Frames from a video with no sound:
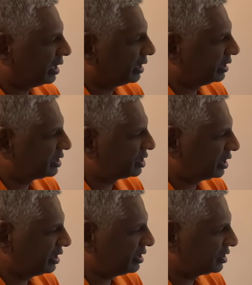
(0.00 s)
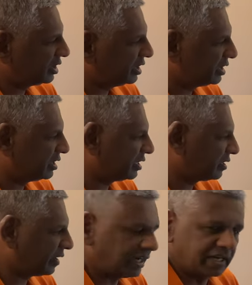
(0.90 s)
This church is just
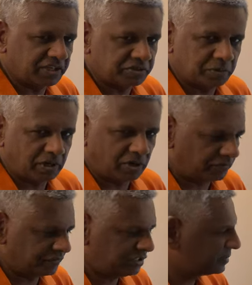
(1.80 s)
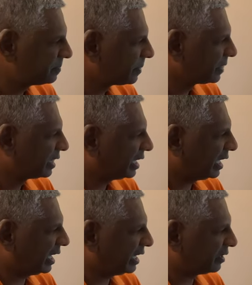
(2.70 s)
right next to our office,
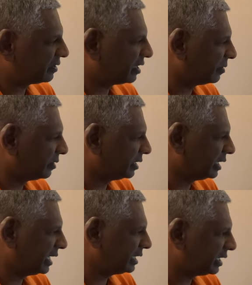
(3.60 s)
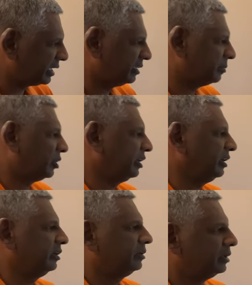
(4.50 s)
and it was around 9:30 in the
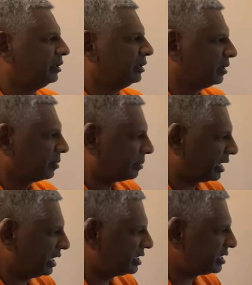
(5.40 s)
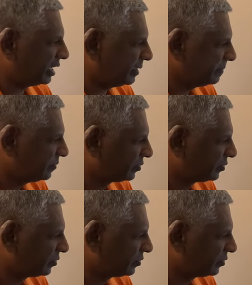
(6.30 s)
morning, bright sun,